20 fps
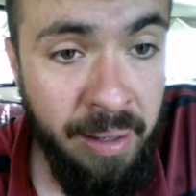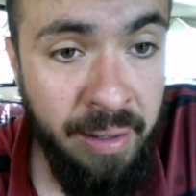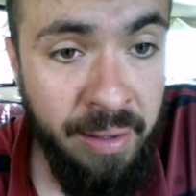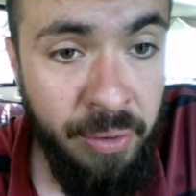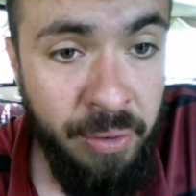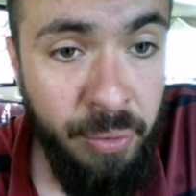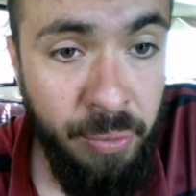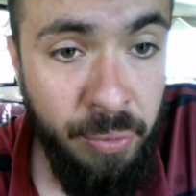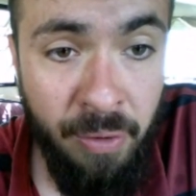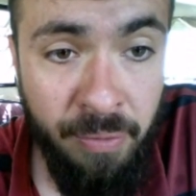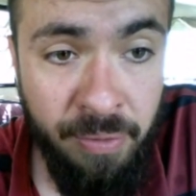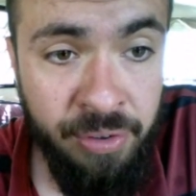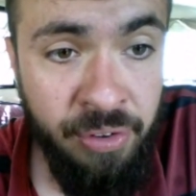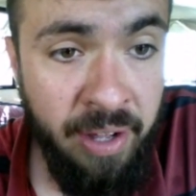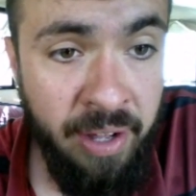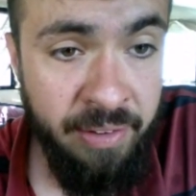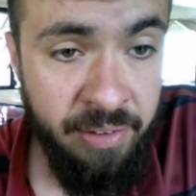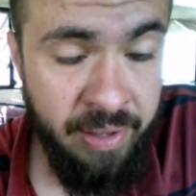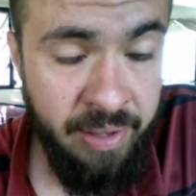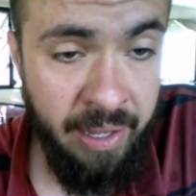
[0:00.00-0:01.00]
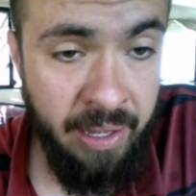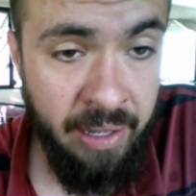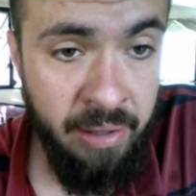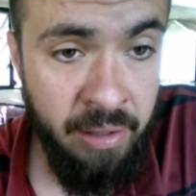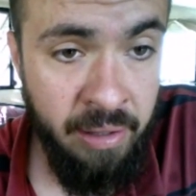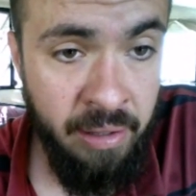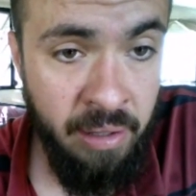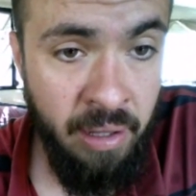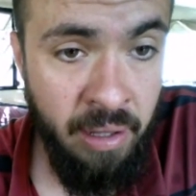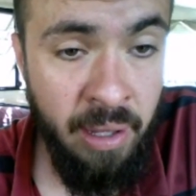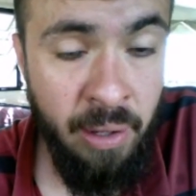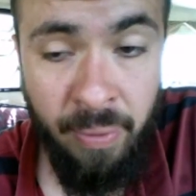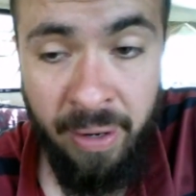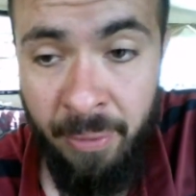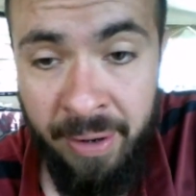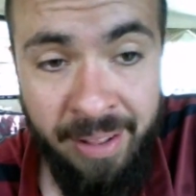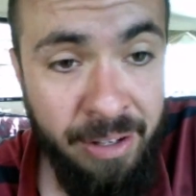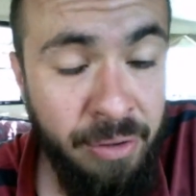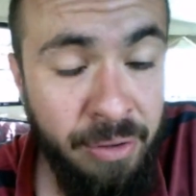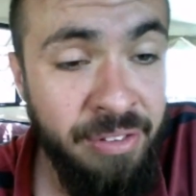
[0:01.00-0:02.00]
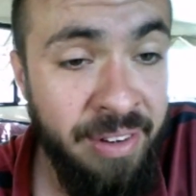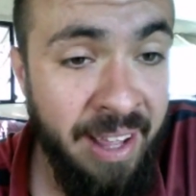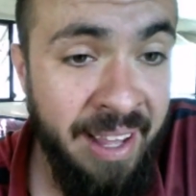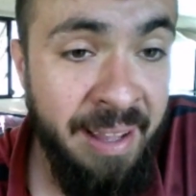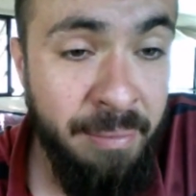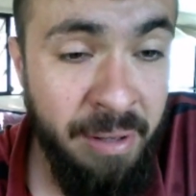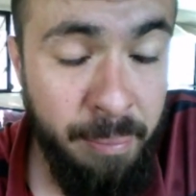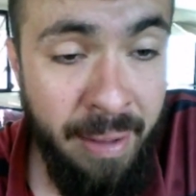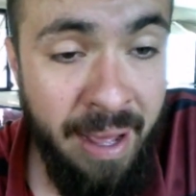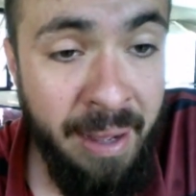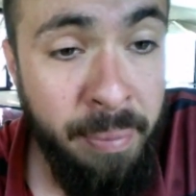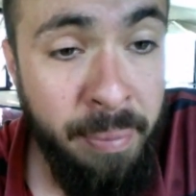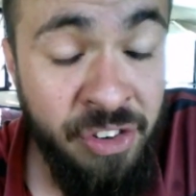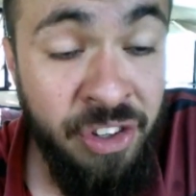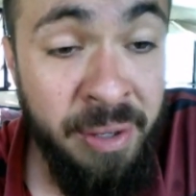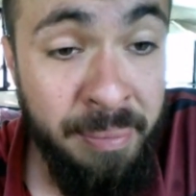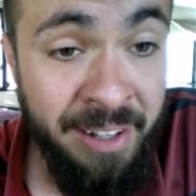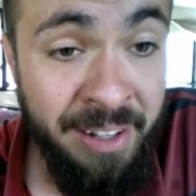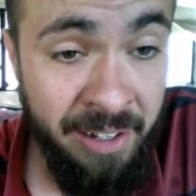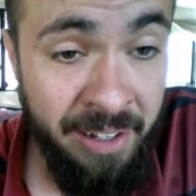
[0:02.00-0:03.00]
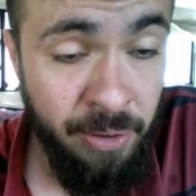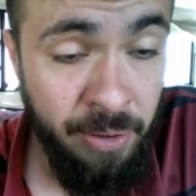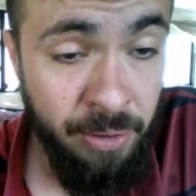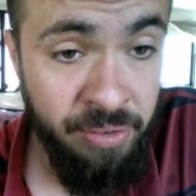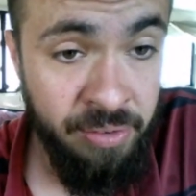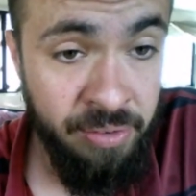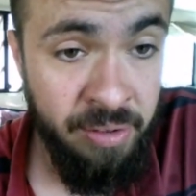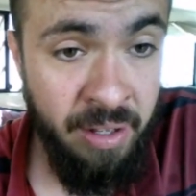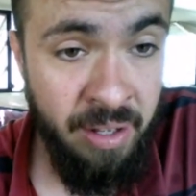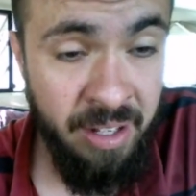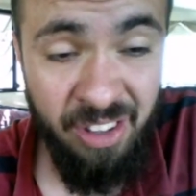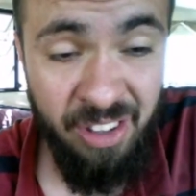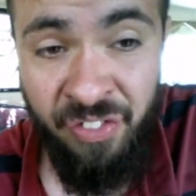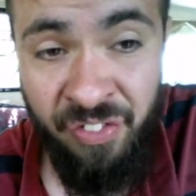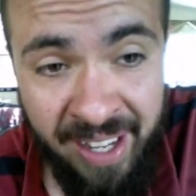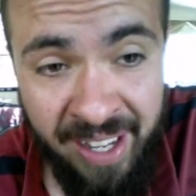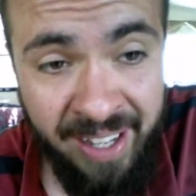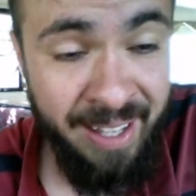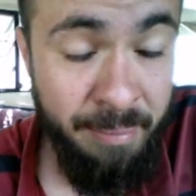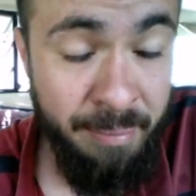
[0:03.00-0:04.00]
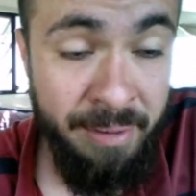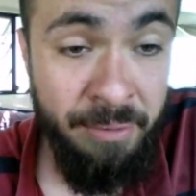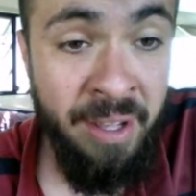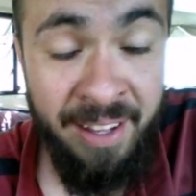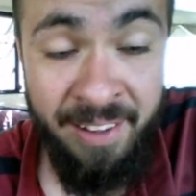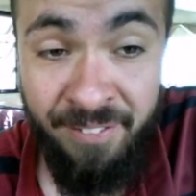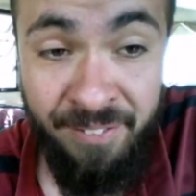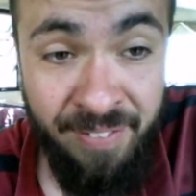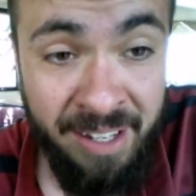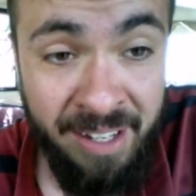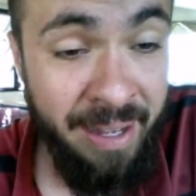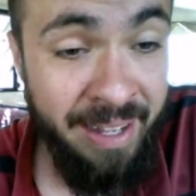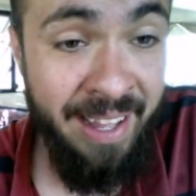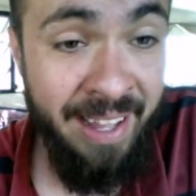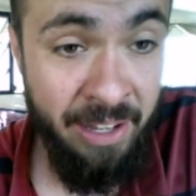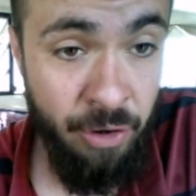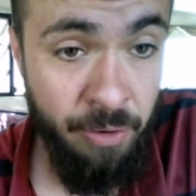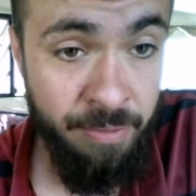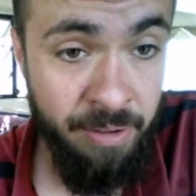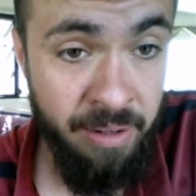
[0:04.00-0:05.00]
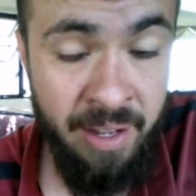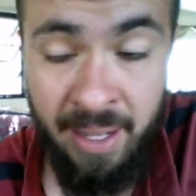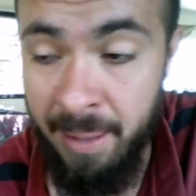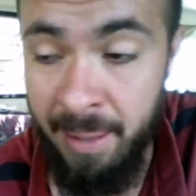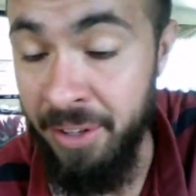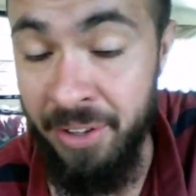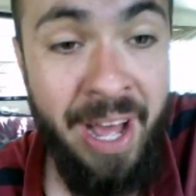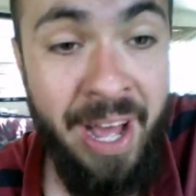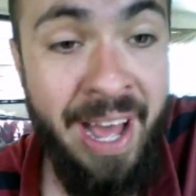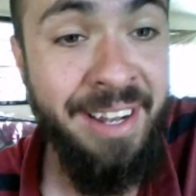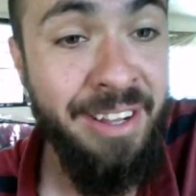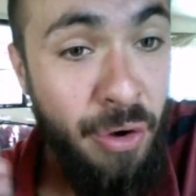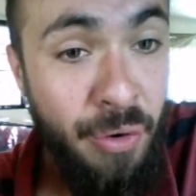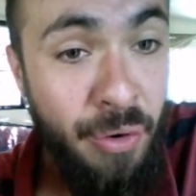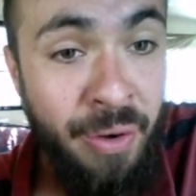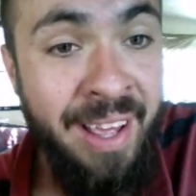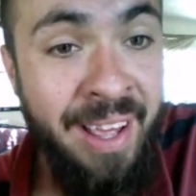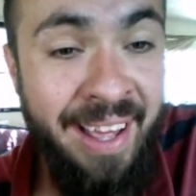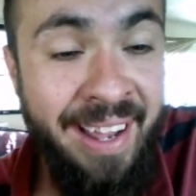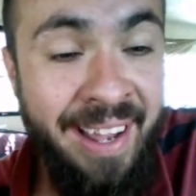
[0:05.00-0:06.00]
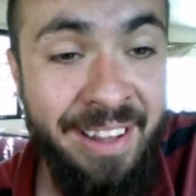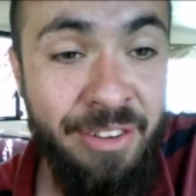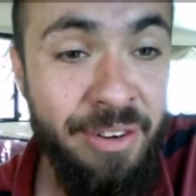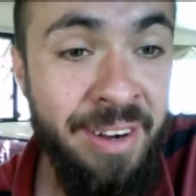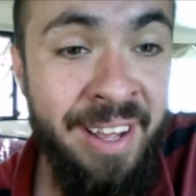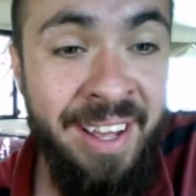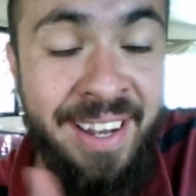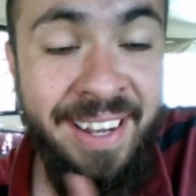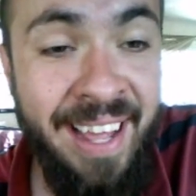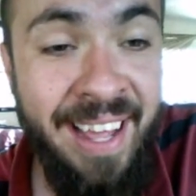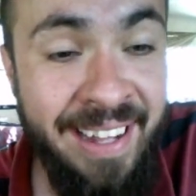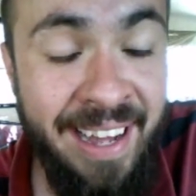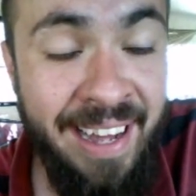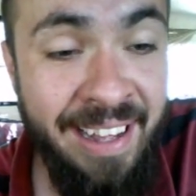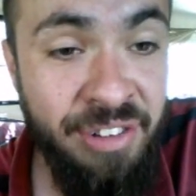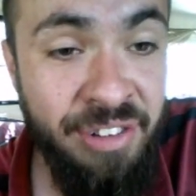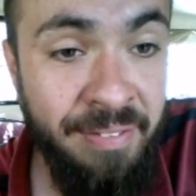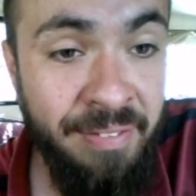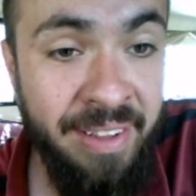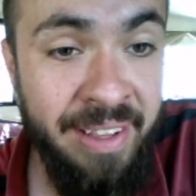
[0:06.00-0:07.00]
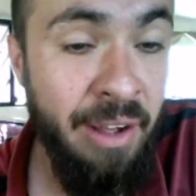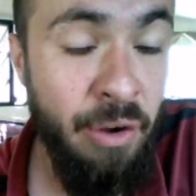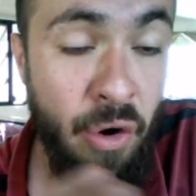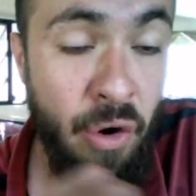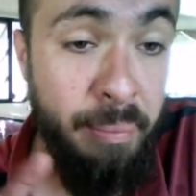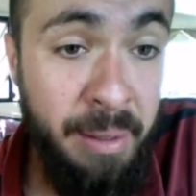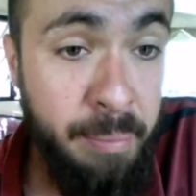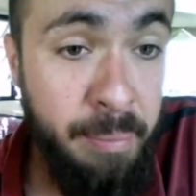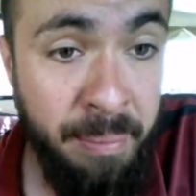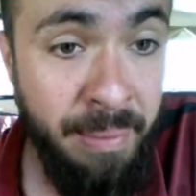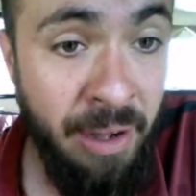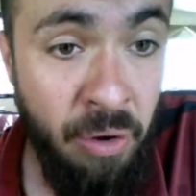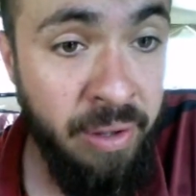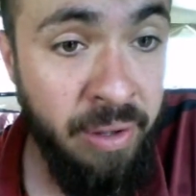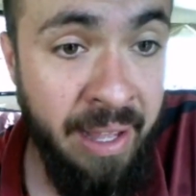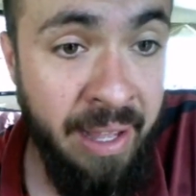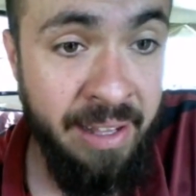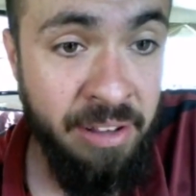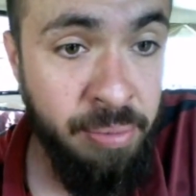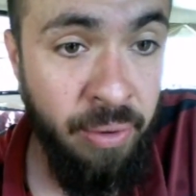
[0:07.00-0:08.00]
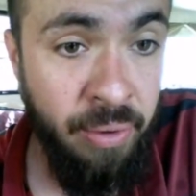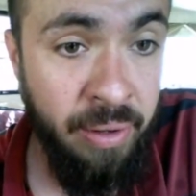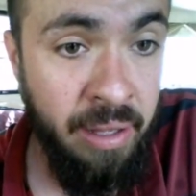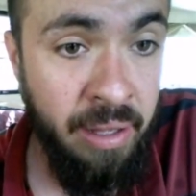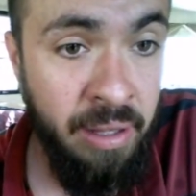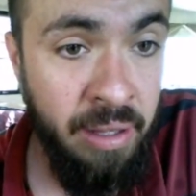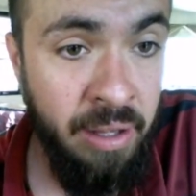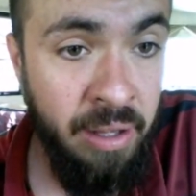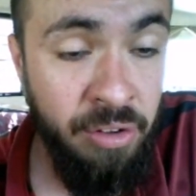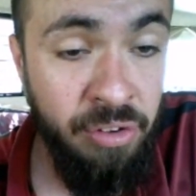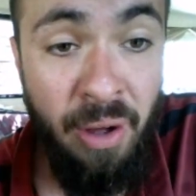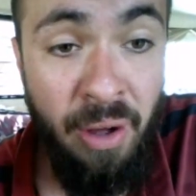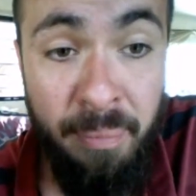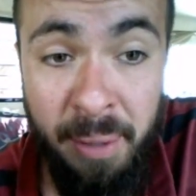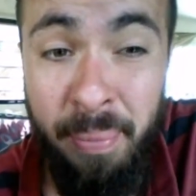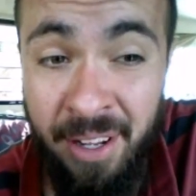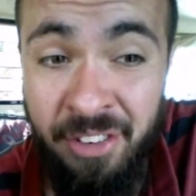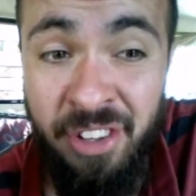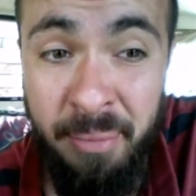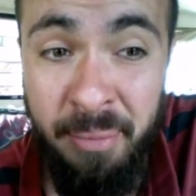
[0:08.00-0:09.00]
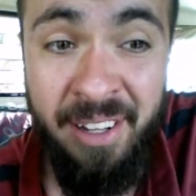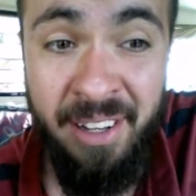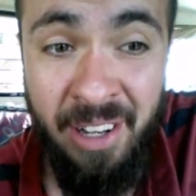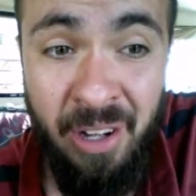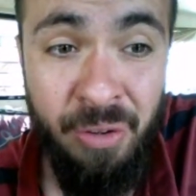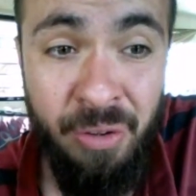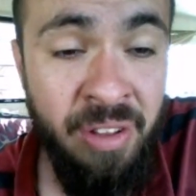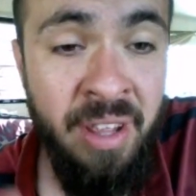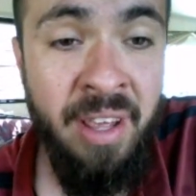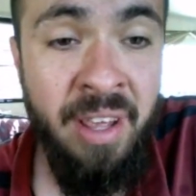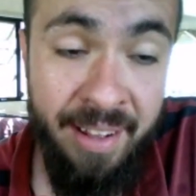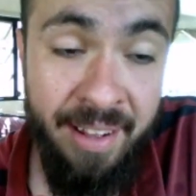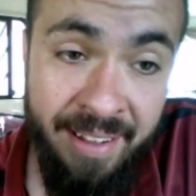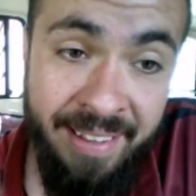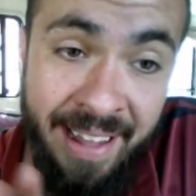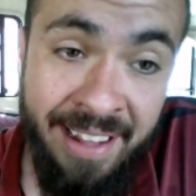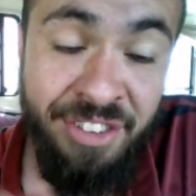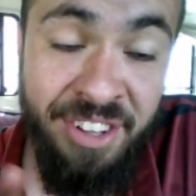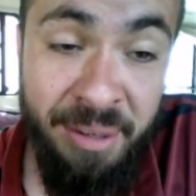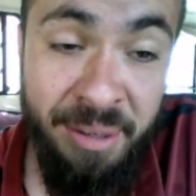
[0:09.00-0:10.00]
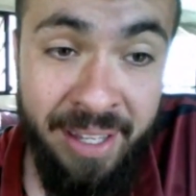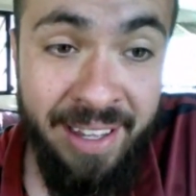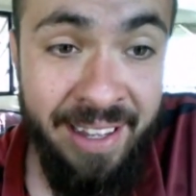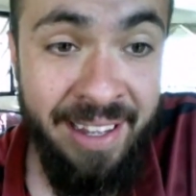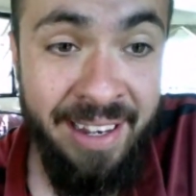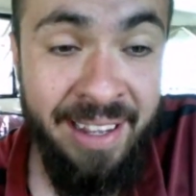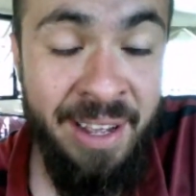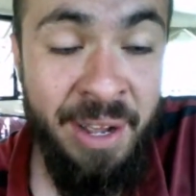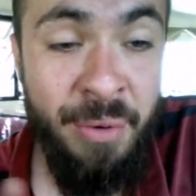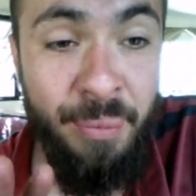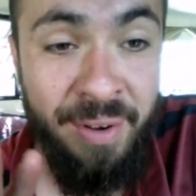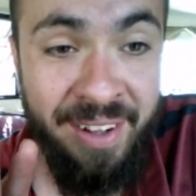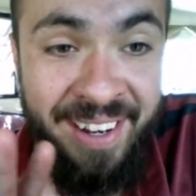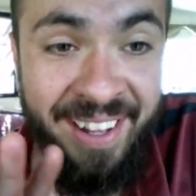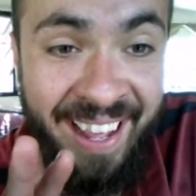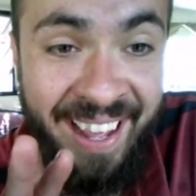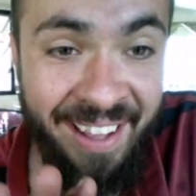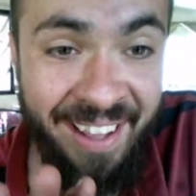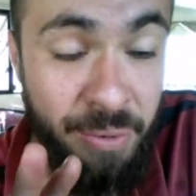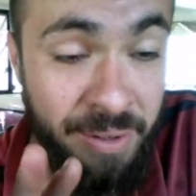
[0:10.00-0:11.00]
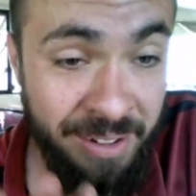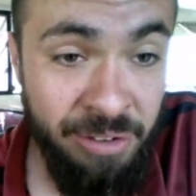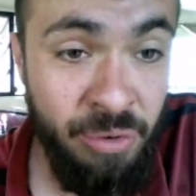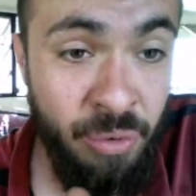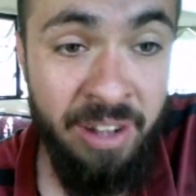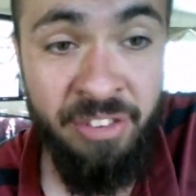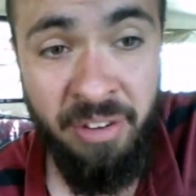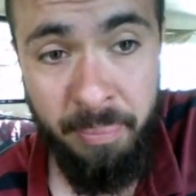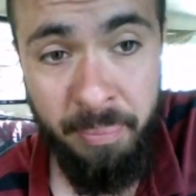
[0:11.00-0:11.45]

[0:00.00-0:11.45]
who oversaw this cake. What I want to do is take him in the back, punch him in the nose. Because fuck him, he fucked my cake over. I'm going to have to go and either take the icing off the cake or I'm going to have to bake my own cake at this point. So I'm going to punch him in the nose, and then that's going to be it. We're gonna squash the